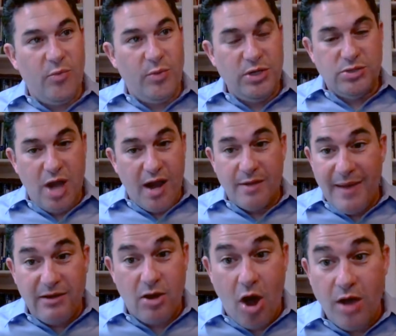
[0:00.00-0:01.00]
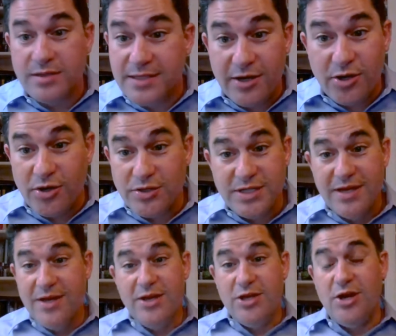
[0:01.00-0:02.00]
when you talk about call centers,
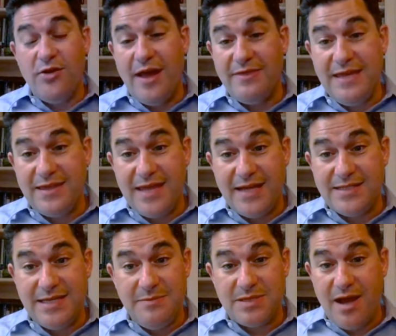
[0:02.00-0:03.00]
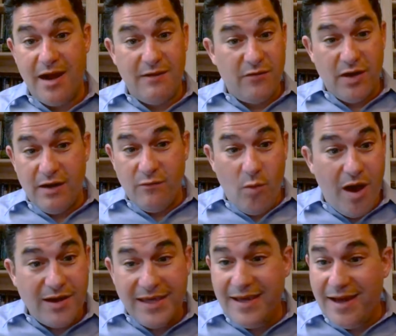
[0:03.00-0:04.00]
you know, I think that seems kind of kind of
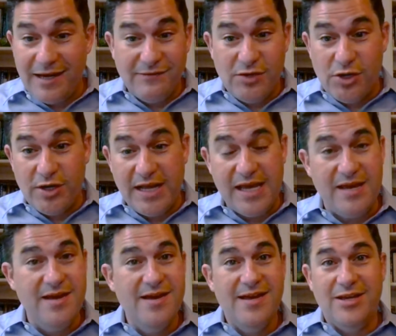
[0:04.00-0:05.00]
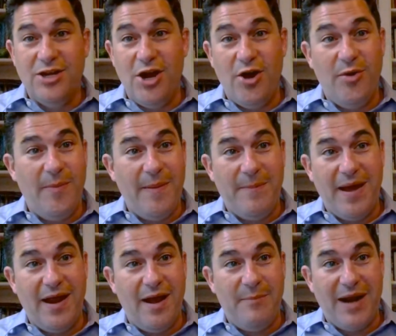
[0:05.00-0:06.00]
wonky, kind of nerdy, you know,
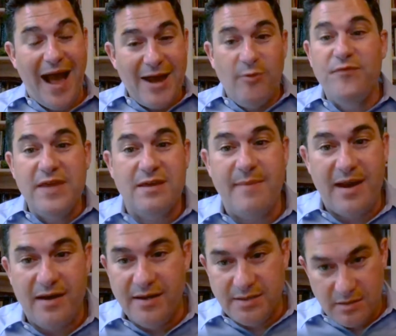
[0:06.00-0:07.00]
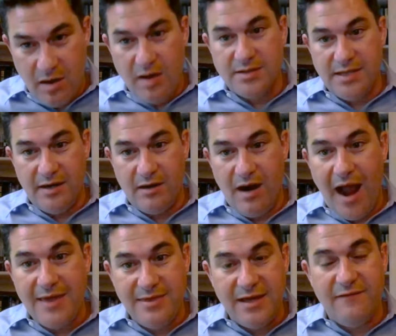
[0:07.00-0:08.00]
but but I don't think about it as a call center.
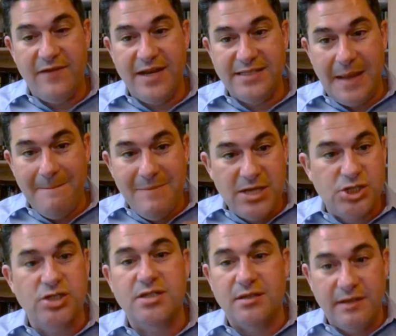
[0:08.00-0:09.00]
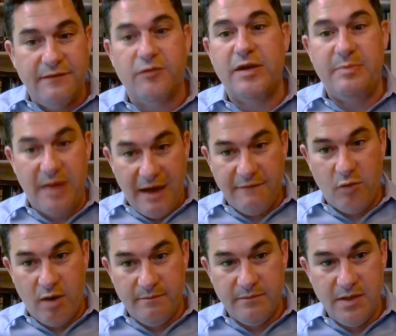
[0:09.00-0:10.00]
I think of it as a mission delivery
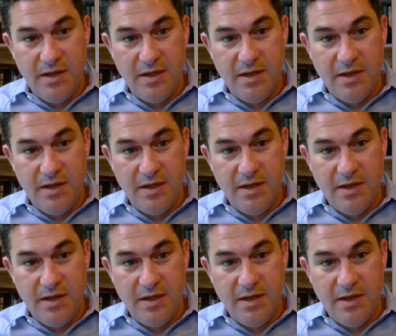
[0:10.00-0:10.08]
platform